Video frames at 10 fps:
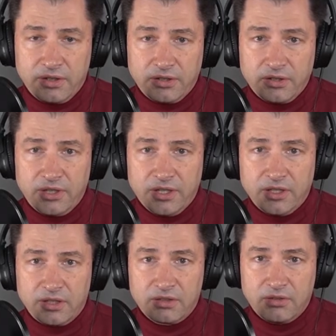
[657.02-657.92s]
good
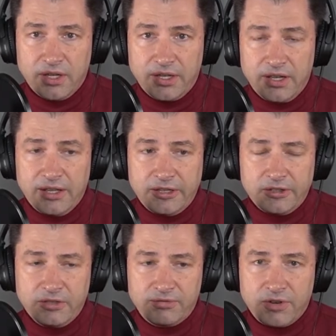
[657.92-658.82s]
ending, right?
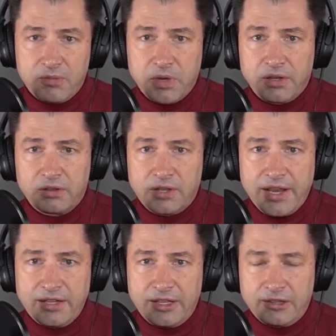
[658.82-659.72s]
And from a
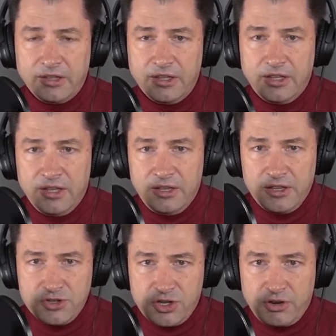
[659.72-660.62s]
lightning
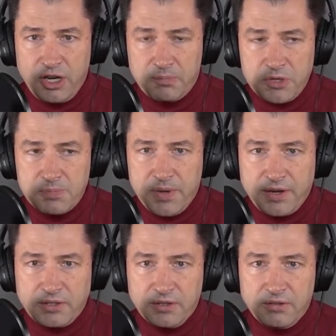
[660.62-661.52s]
engineering
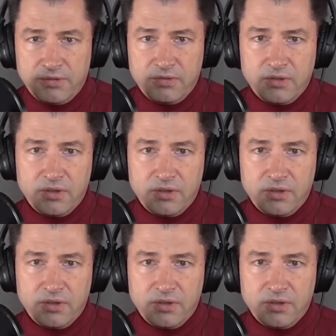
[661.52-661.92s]
perspective,